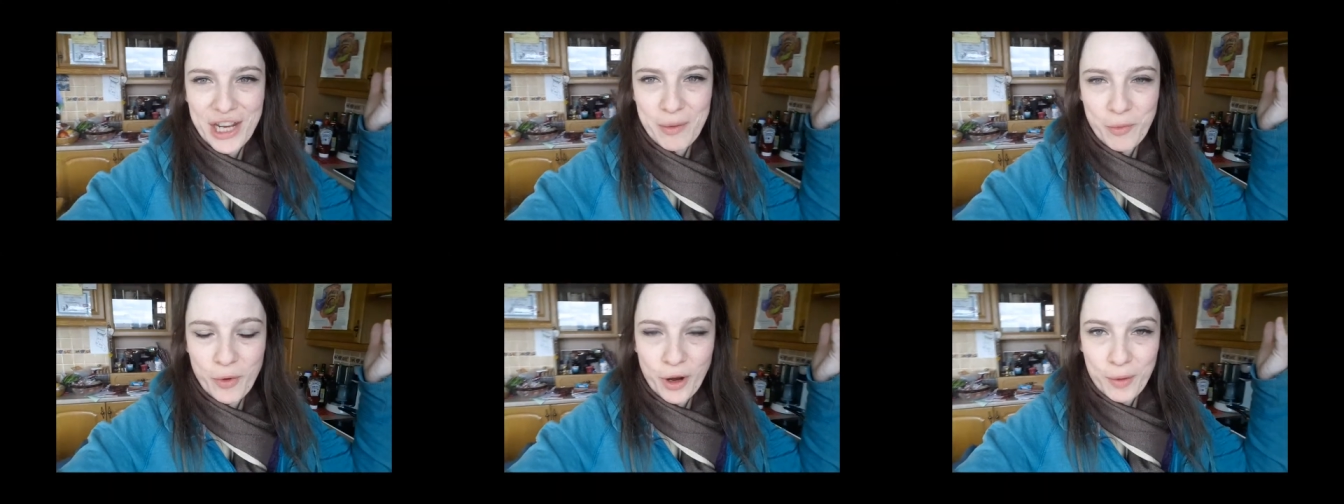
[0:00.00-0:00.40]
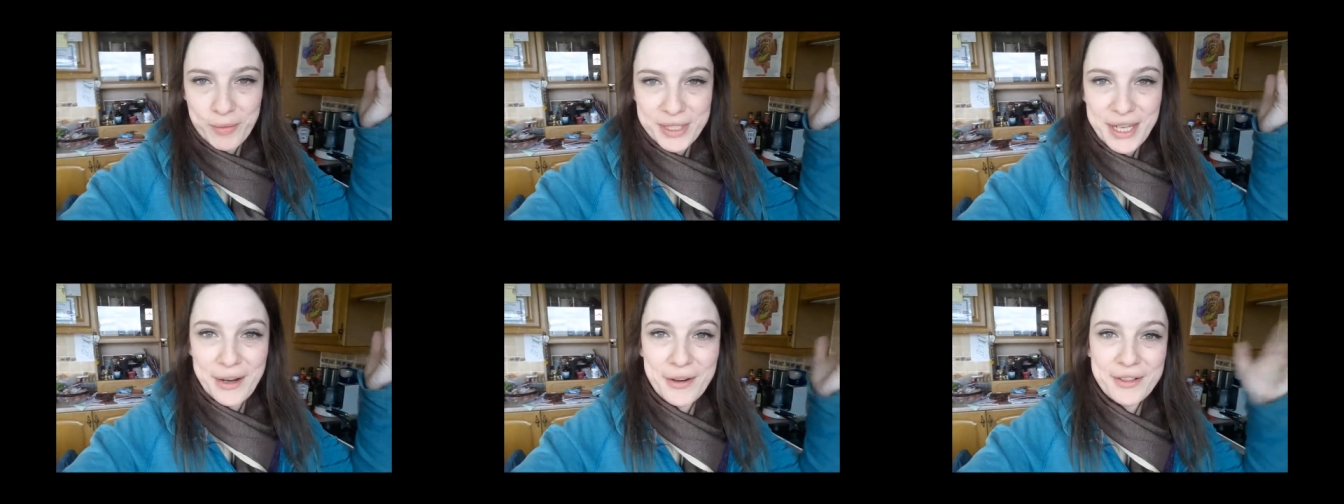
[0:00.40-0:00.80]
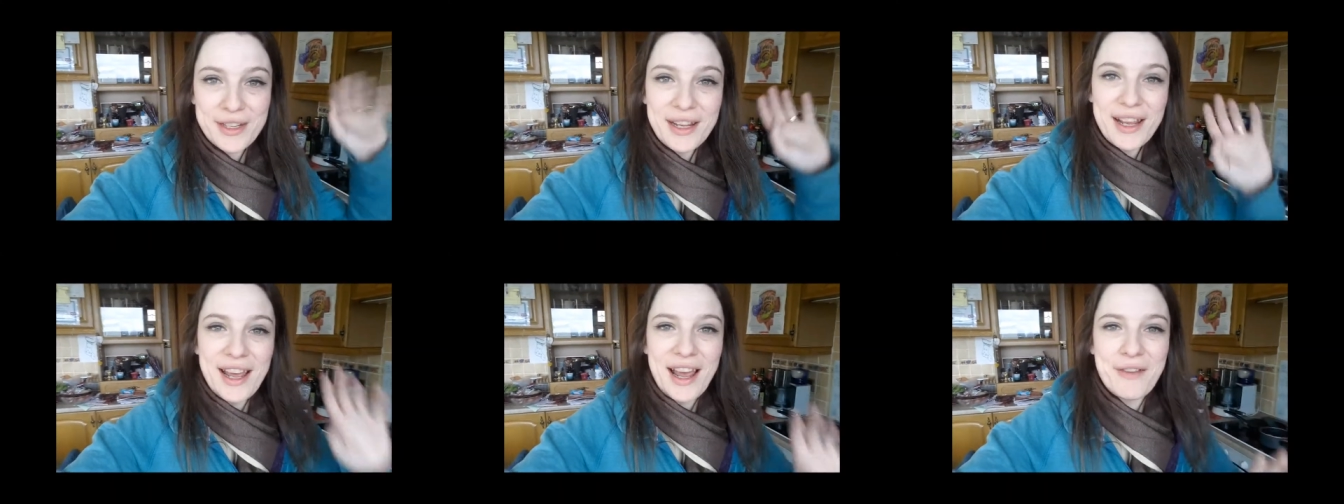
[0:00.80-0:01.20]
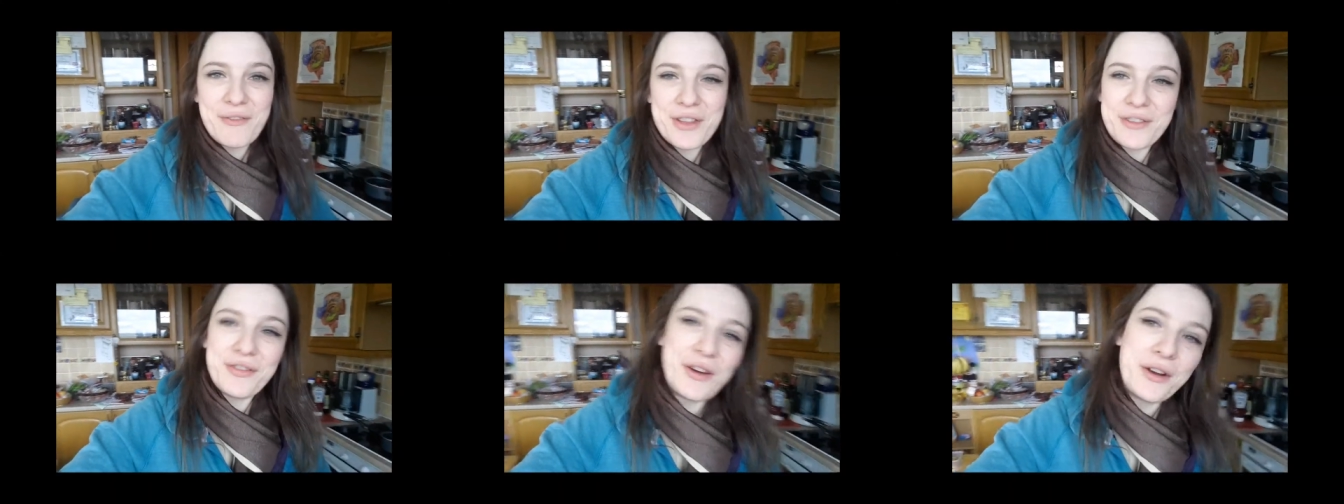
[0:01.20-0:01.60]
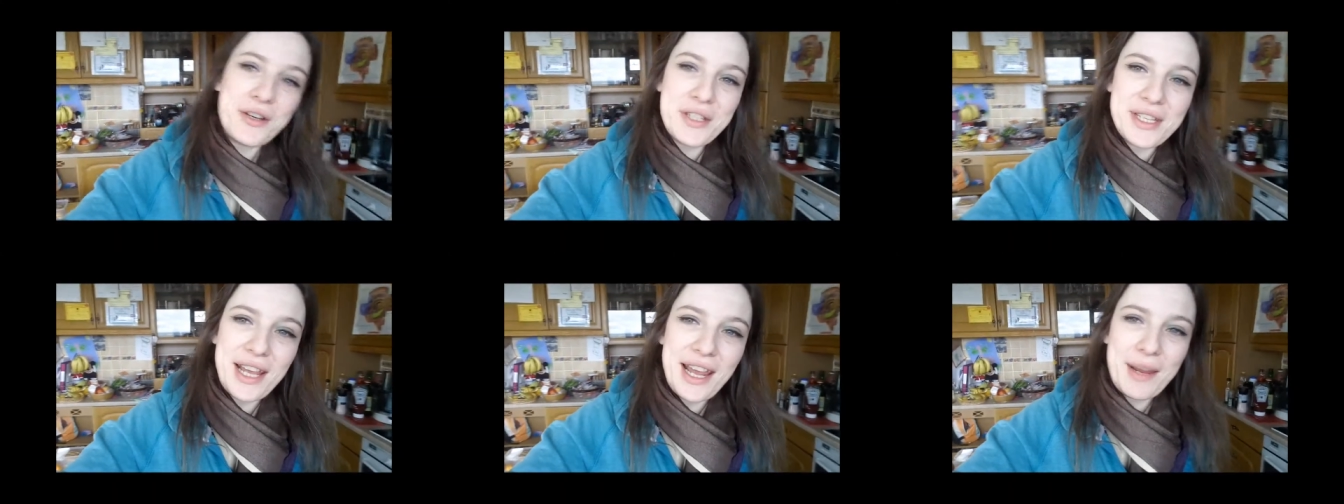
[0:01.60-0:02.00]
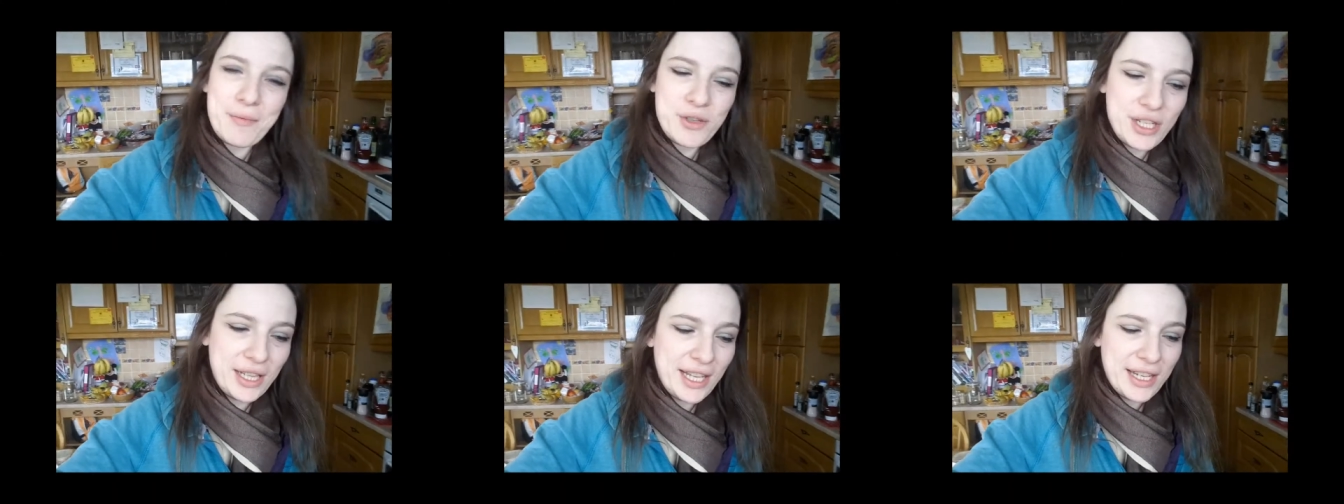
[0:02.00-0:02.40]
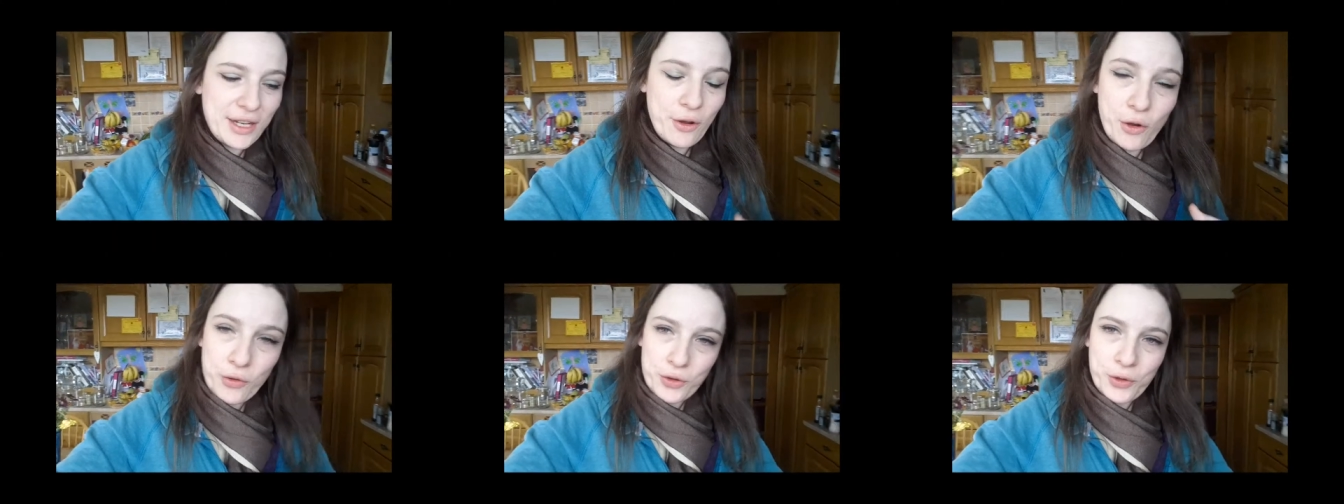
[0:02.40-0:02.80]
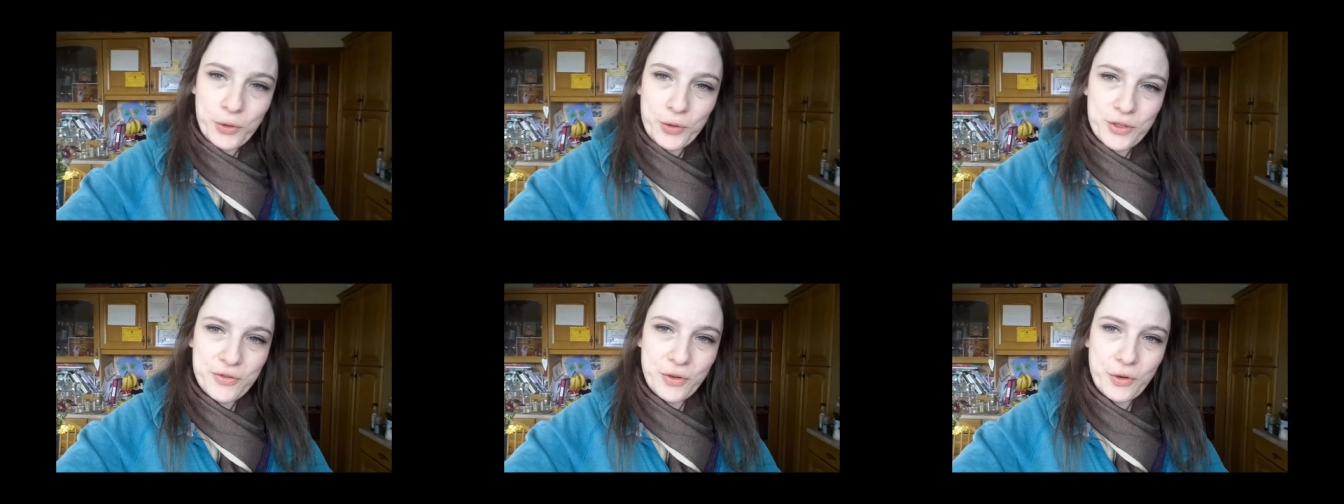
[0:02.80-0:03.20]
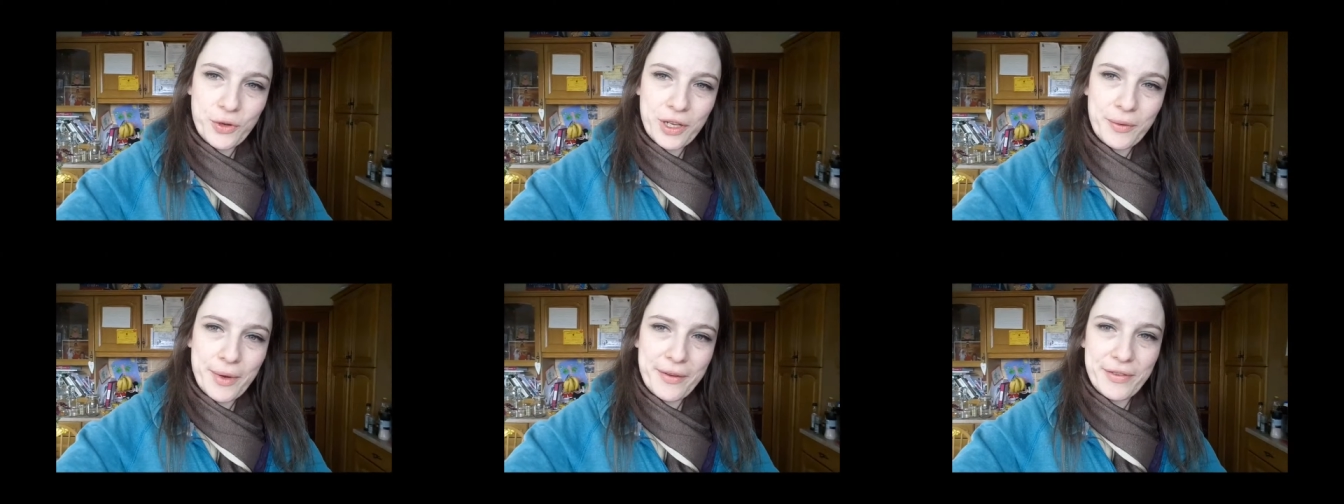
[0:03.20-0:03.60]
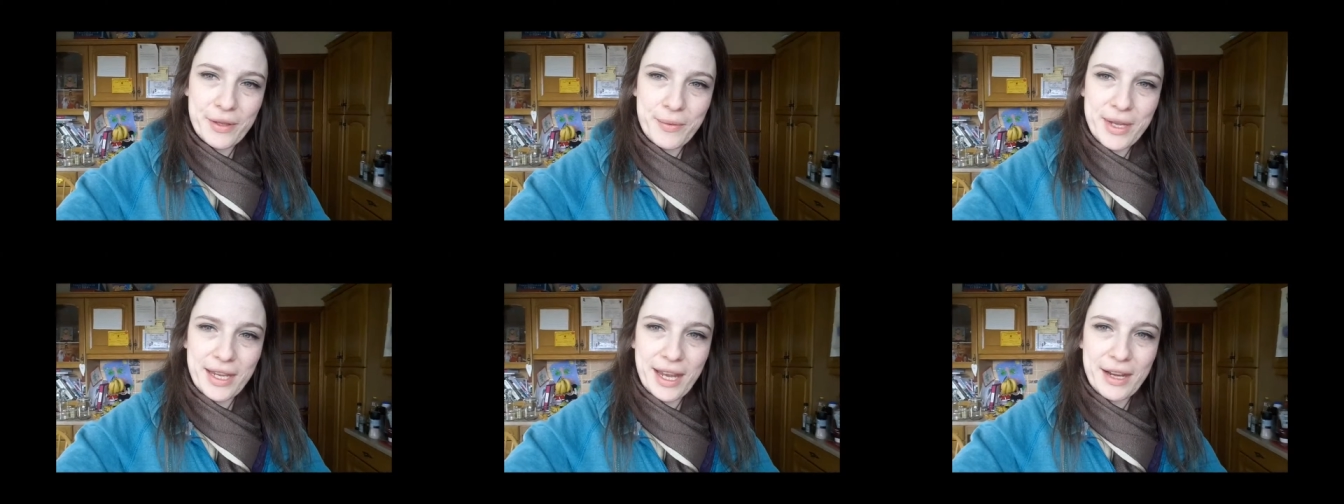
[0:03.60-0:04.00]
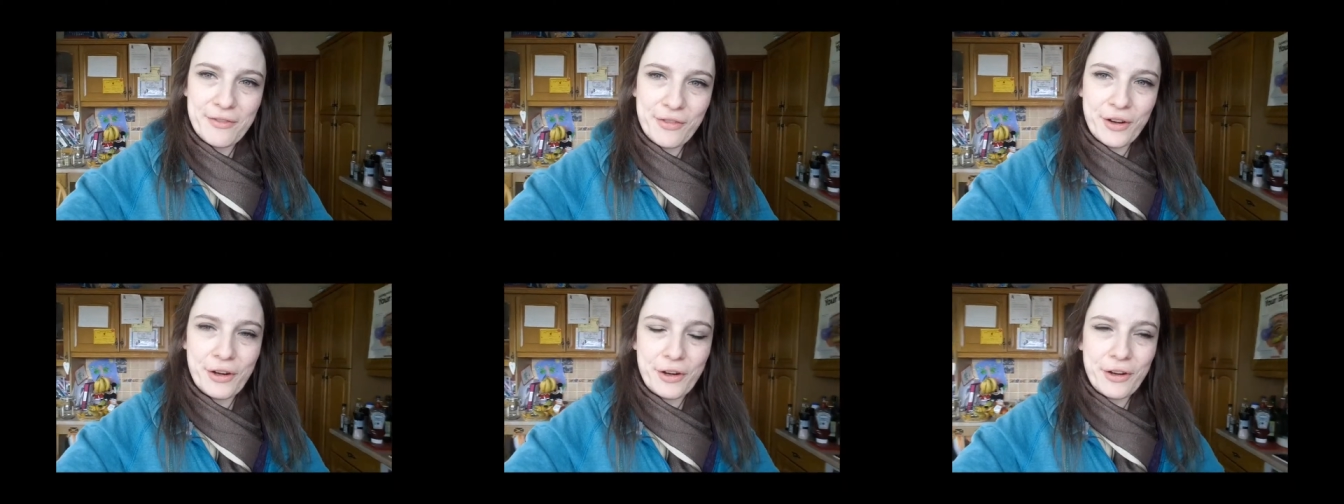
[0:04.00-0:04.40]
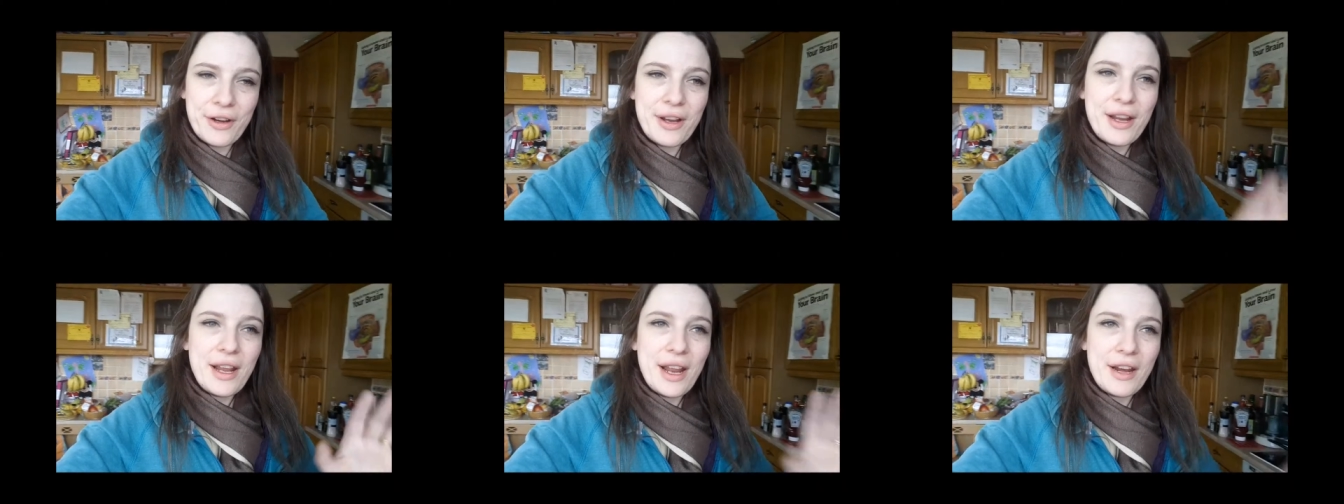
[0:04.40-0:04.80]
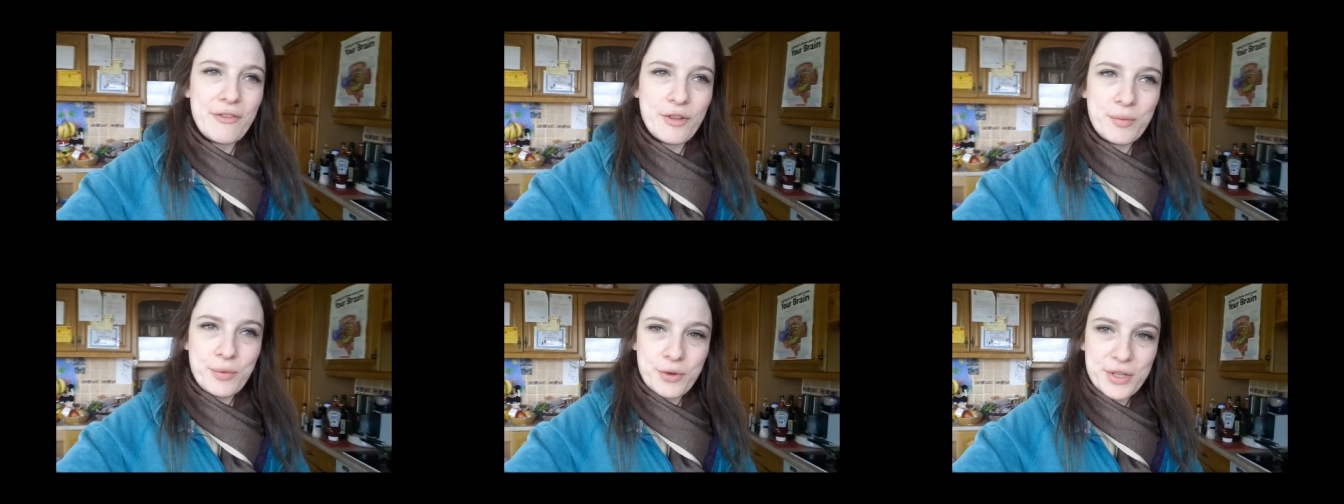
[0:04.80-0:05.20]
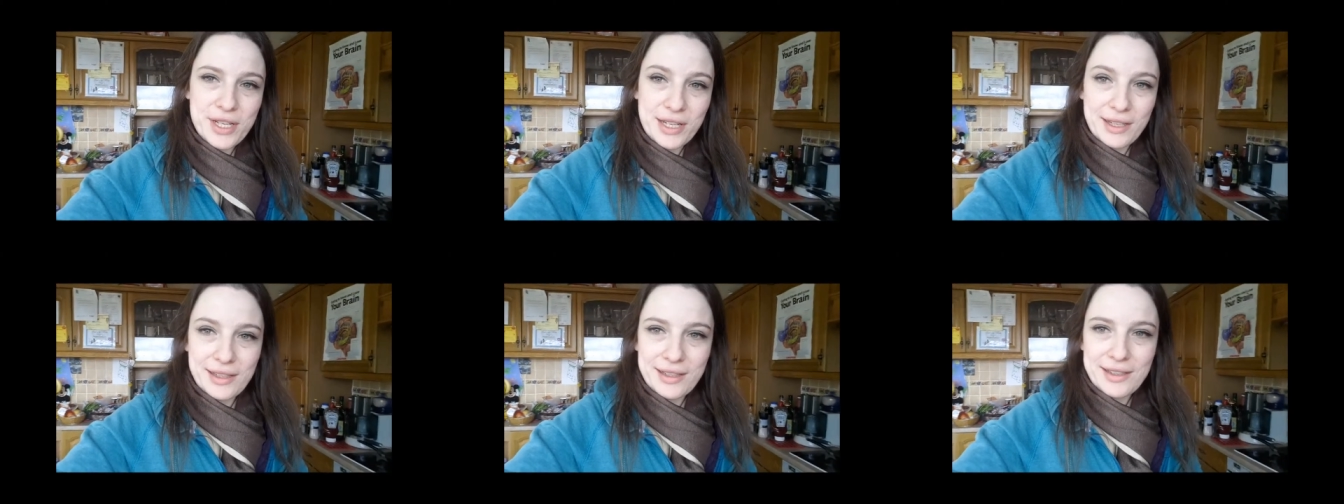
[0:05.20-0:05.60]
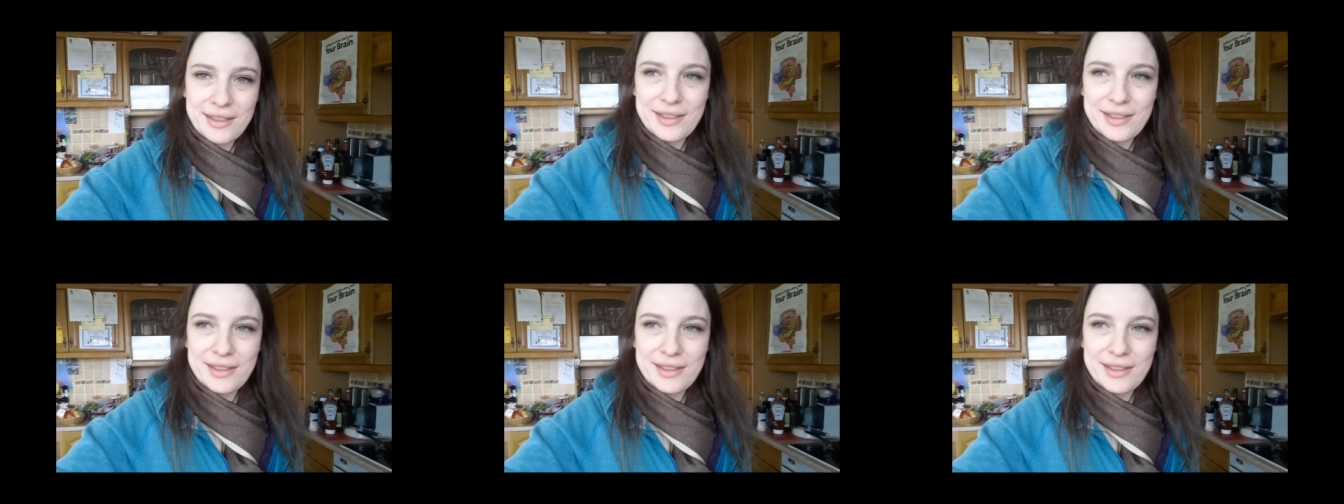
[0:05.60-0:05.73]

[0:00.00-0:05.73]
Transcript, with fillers: Gemma went upstairs, and for the first time, she laid out all the clothes for going away for the weekend for her and for Bodhi,